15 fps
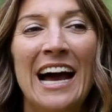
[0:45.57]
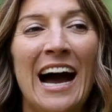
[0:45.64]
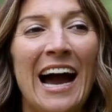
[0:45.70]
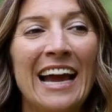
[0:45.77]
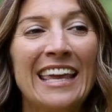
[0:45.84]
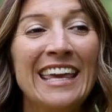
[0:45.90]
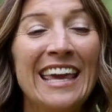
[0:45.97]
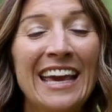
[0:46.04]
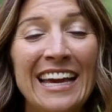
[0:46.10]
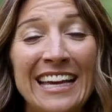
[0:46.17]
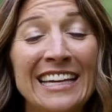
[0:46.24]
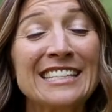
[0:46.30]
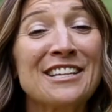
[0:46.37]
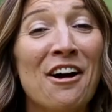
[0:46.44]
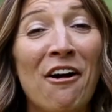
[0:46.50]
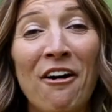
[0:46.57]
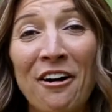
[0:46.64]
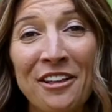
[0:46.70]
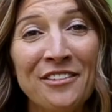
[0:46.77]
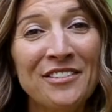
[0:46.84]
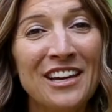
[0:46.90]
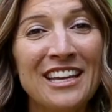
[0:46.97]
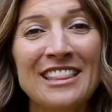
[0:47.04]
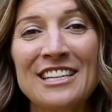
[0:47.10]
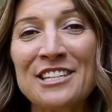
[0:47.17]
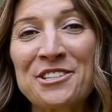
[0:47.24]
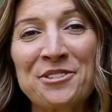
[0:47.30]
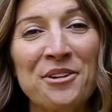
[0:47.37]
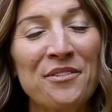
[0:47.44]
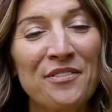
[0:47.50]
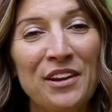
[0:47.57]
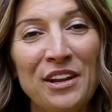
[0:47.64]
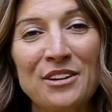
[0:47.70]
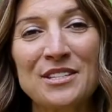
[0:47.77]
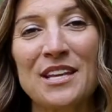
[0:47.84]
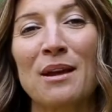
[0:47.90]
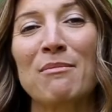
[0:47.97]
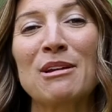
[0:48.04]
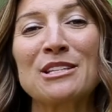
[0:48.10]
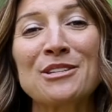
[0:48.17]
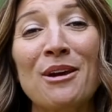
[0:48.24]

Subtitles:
I can't get to all of it in this short video segment.